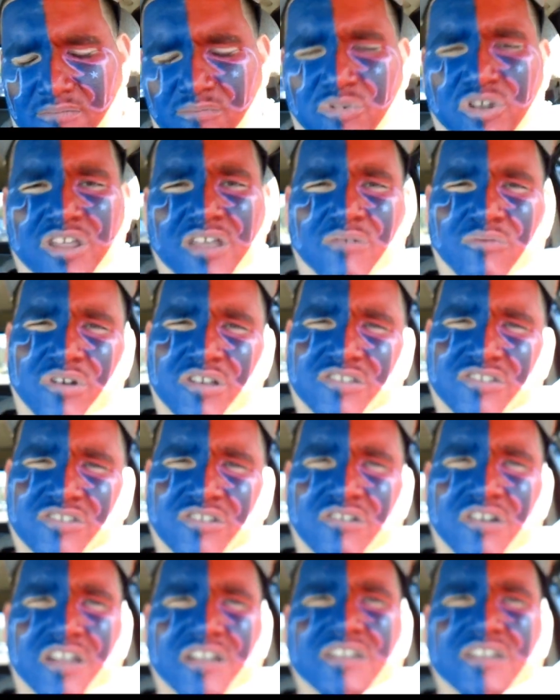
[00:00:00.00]
But anyways, let's
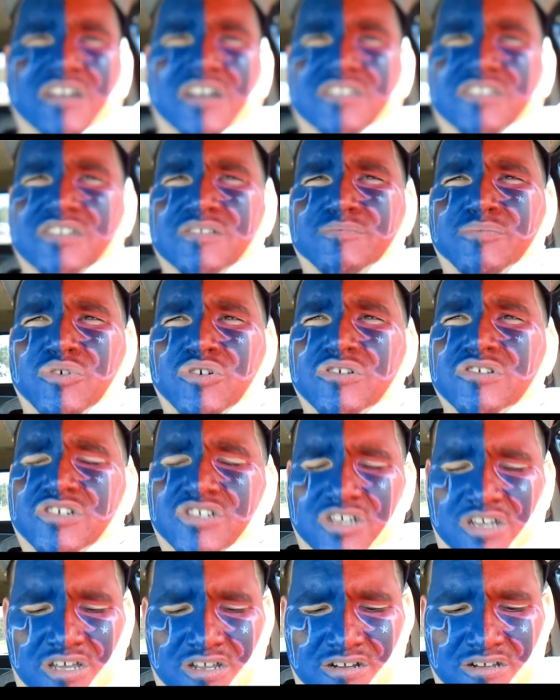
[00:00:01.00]
go ahead and cut to the bullshit.